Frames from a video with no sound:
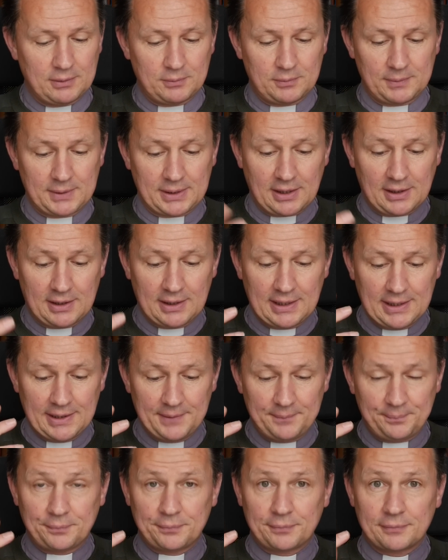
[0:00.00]
We got
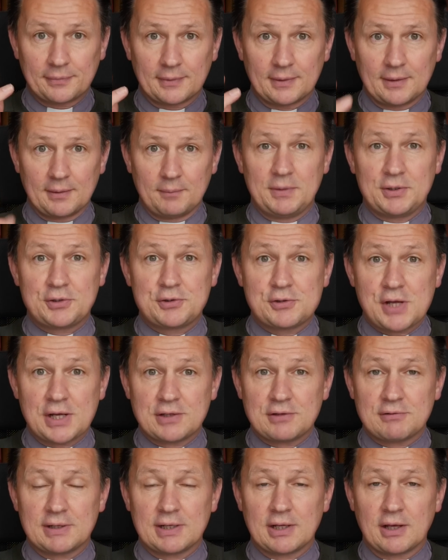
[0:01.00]

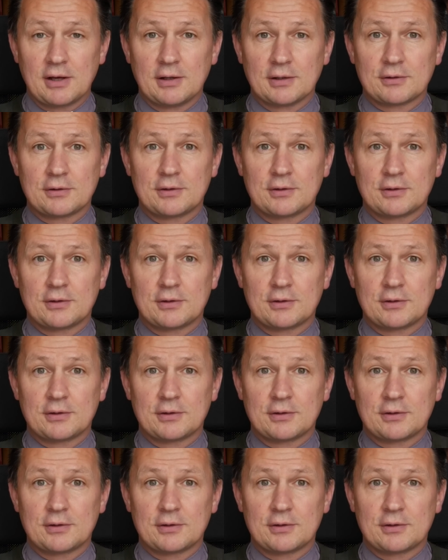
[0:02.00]
misgendering God.